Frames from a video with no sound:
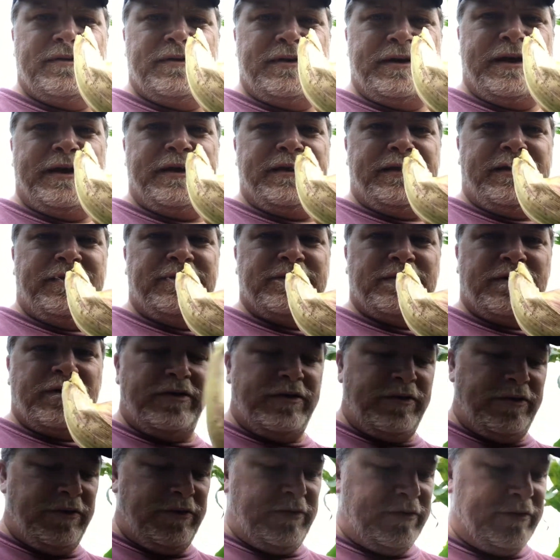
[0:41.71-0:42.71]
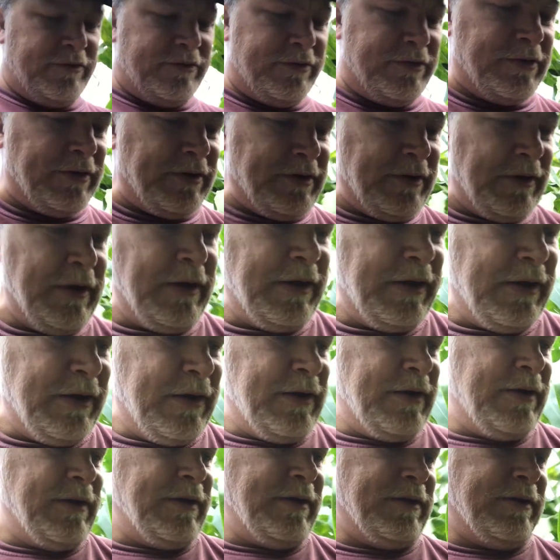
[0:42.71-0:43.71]
and these are huge
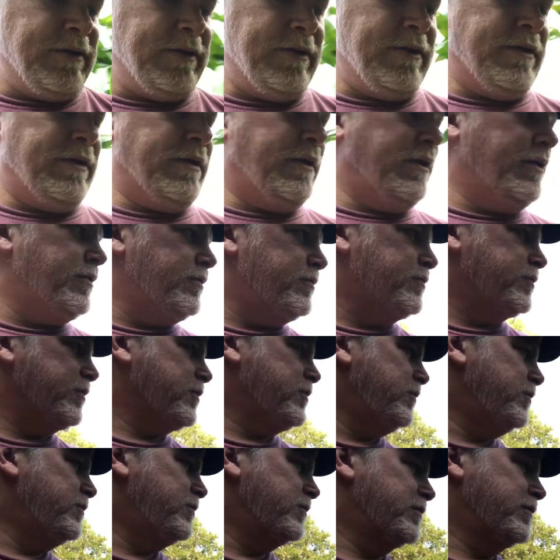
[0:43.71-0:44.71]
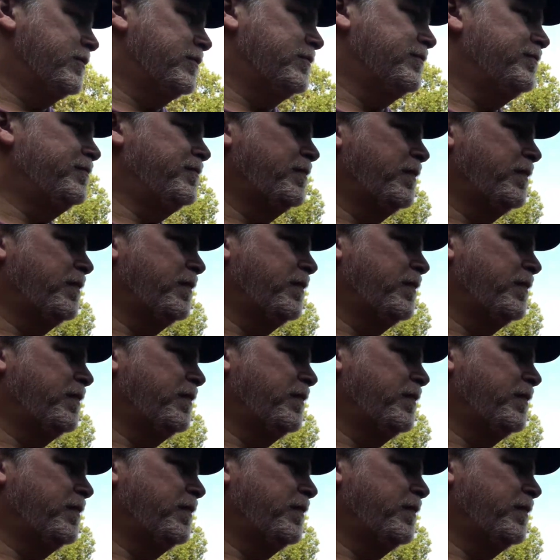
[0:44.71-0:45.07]
ears of corn.